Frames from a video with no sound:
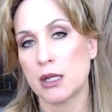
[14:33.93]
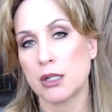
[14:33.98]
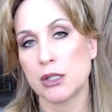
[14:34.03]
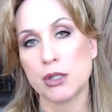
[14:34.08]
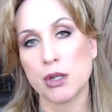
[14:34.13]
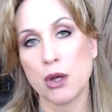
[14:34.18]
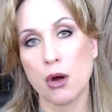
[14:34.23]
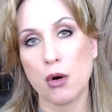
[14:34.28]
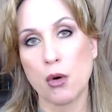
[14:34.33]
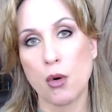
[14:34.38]

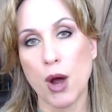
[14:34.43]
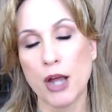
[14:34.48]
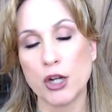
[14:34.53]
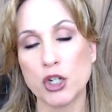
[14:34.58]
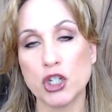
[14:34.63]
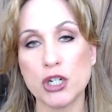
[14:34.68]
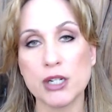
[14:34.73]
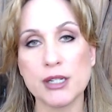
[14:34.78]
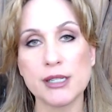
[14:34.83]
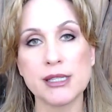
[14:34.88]
So I
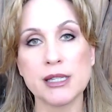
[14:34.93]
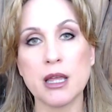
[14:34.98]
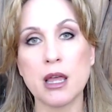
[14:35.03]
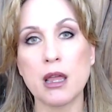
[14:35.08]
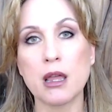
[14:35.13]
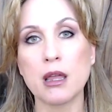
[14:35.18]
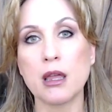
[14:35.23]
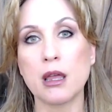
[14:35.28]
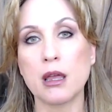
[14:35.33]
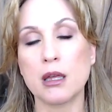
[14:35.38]
just
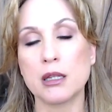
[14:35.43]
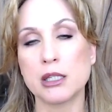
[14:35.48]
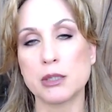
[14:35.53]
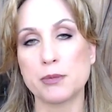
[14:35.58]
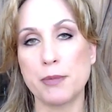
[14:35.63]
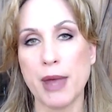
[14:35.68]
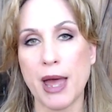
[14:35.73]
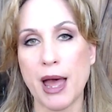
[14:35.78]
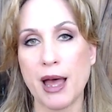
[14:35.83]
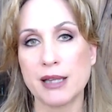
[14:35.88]
think it's
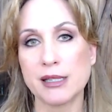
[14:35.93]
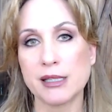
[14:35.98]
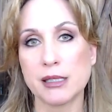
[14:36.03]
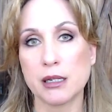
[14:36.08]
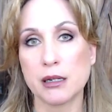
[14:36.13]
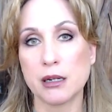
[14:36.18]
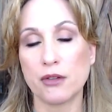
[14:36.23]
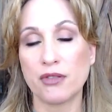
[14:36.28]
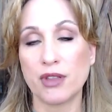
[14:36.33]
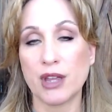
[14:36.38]
best
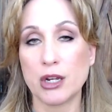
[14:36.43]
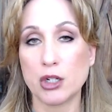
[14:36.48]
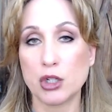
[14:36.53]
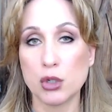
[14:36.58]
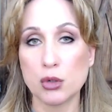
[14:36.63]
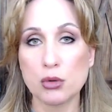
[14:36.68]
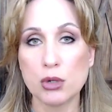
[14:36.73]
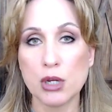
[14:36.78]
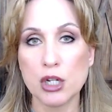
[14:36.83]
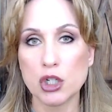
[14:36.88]
that if they
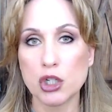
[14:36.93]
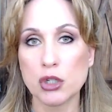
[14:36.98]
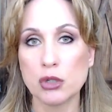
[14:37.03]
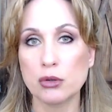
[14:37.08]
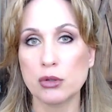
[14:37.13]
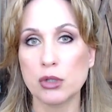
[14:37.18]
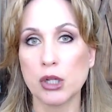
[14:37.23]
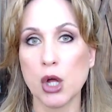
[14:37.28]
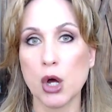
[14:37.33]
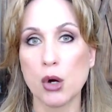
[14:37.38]
do get
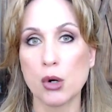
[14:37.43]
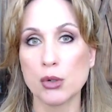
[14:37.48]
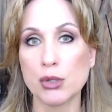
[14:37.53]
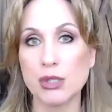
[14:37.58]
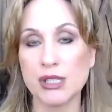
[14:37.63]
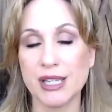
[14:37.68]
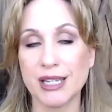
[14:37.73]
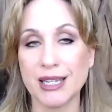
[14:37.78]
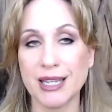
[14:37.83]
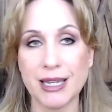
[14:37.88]
too
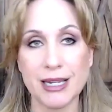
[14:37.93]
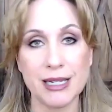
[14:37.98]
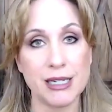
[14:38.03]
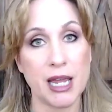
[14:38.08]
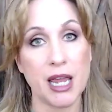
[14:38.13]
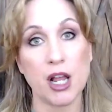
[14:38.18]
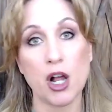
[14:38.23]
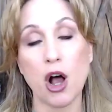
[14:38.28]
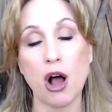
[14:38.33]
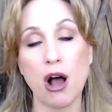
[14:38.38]
close, that he
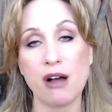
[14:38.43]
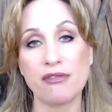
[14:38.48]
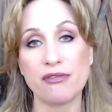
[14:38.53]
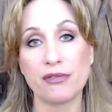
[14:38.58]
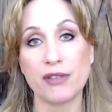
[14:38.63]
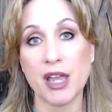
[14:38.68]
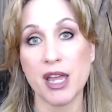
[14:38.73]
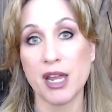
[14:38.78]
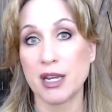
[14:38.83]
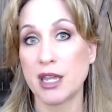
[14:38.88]
take off
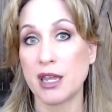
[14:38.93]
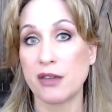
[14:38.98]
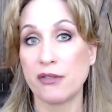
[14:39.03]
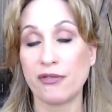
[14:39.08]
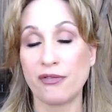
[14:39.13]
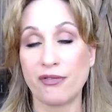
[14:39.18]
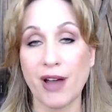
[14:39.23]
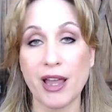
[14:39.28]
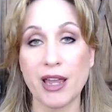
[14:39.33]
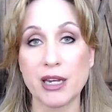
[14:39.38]
and he
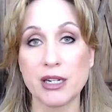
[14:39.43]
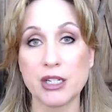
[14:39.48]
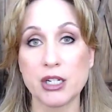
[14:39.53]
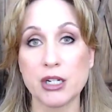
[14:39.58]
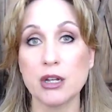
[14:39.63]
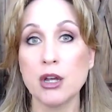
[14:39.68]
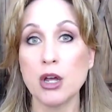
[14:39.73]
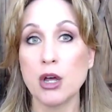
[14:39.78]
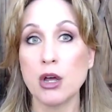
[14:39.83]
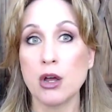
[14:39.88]
fight
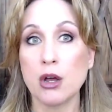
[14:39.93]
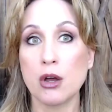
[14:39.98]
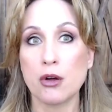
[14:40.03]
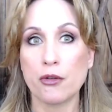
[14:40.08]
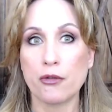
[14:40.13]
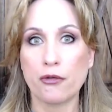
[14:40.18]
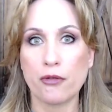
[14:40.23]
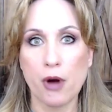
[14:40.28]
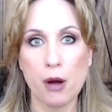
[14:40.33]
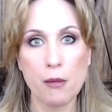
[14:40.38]

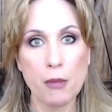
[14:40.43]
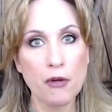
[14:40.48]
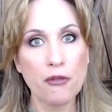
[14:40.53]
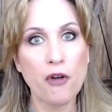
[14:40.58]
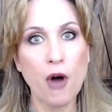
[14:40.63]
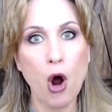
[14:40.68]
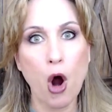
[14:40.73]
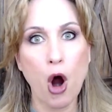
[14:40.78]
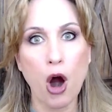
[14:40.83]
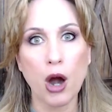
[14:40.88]
from
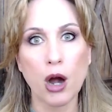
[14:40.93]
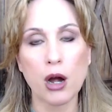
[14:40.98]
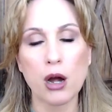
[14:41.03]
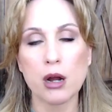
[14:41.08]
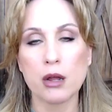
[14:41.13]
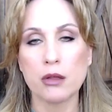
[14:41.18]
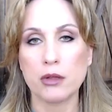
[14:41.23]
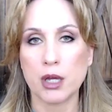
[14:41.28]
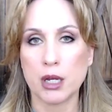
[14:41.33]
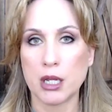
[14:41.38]

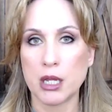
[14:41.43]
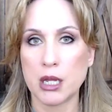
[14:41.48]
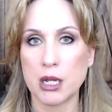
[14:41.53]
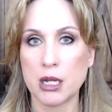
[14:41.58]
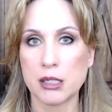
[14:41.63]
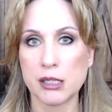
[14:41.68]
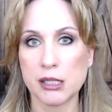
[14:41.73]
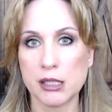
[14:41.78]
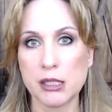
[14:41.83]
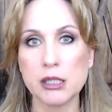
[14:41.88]
afar, that
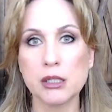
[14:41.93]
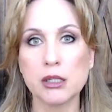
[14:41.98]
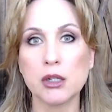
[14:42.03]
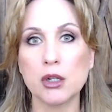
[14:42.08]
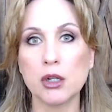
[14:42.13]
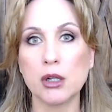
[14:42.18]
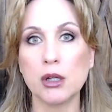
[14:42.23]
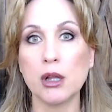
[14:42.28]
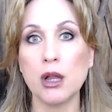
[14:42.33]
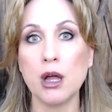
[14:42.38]
he
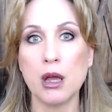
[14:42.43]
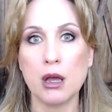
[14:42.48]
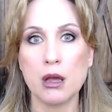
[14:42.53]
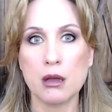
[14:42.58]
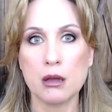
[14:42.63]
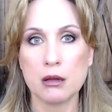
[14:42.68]
still